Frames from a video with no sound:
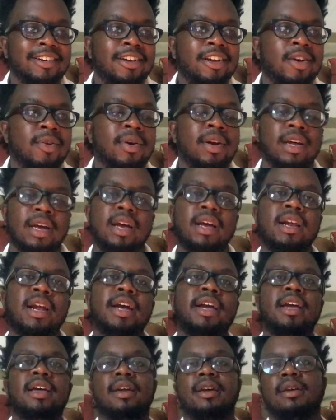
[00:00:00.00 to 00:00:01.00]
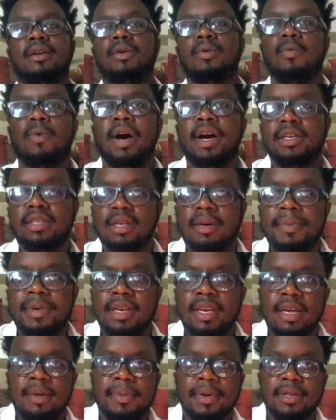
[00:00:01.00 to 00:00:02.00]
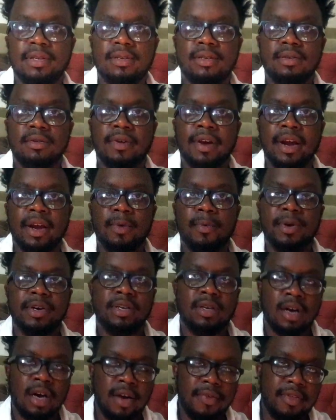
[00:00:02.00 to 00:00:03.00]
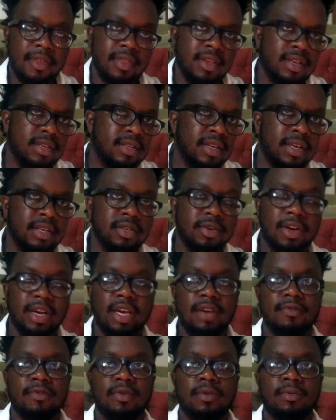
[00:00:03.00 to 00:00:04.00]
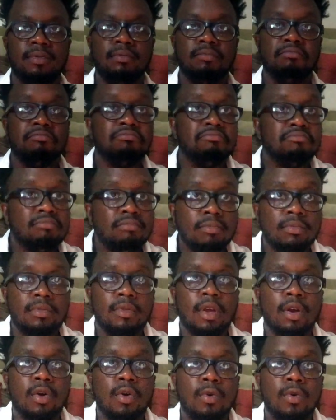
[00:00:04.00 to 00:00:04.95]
You know, and I get it. Why summon demons, right? We're taught that these things are evil.